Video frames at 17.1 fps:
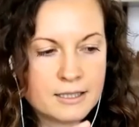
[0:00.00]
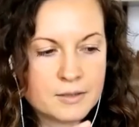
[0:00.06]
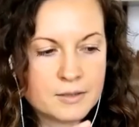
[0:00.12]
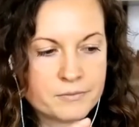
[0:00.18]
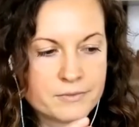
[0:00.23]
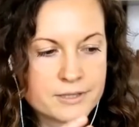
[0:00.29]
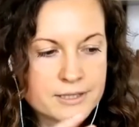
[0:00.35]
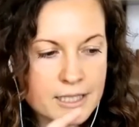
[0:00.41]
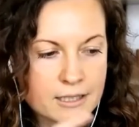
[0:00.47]

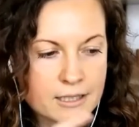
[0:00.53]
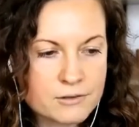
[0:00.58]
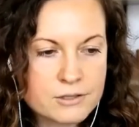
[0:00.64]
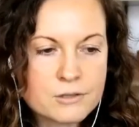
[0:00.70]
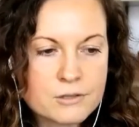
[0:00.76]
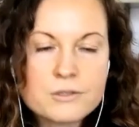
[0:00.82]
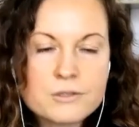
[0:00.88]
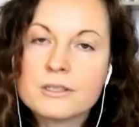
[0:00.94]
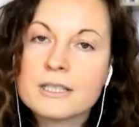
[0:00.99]
um,
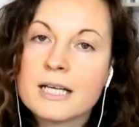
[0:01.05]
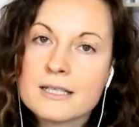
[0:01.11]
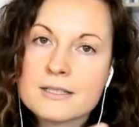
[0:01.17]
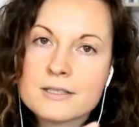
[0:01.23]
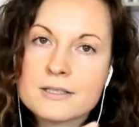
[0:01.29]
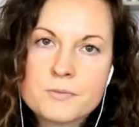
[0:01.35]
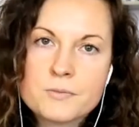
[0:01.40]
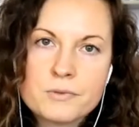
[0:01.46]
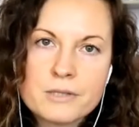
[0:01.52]
psychosocial
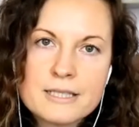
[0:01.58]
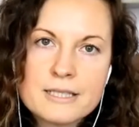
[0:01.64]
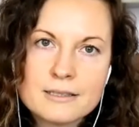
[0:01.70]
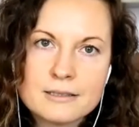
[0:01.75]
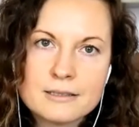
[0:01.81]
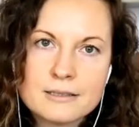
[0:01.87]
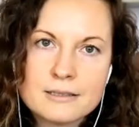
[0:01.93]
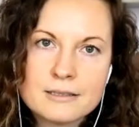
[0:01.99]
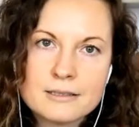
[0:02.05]
hazards
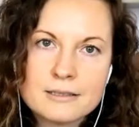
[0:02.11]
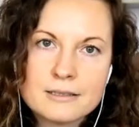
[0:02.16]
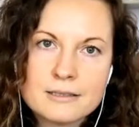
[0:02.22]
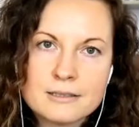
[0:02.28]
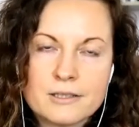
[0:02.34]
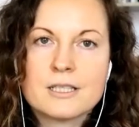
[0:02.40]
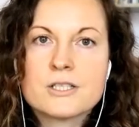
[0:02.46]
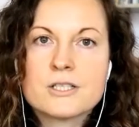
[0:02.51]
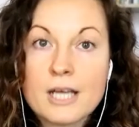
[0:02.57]
present there
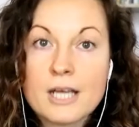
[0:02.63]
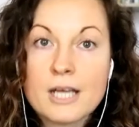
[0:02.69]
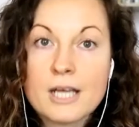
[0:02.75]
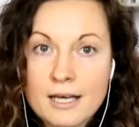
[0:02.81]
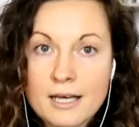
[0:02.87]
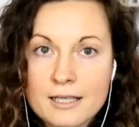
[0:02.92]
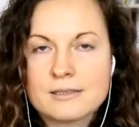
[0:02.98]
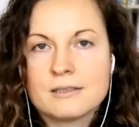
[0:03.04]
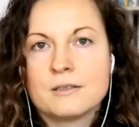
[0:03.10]
such
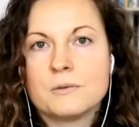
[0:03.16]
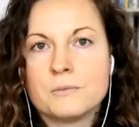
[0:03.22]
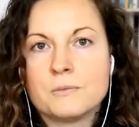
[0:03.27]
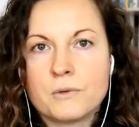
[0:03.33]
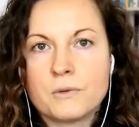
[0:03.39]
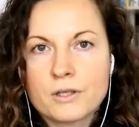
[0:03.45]
as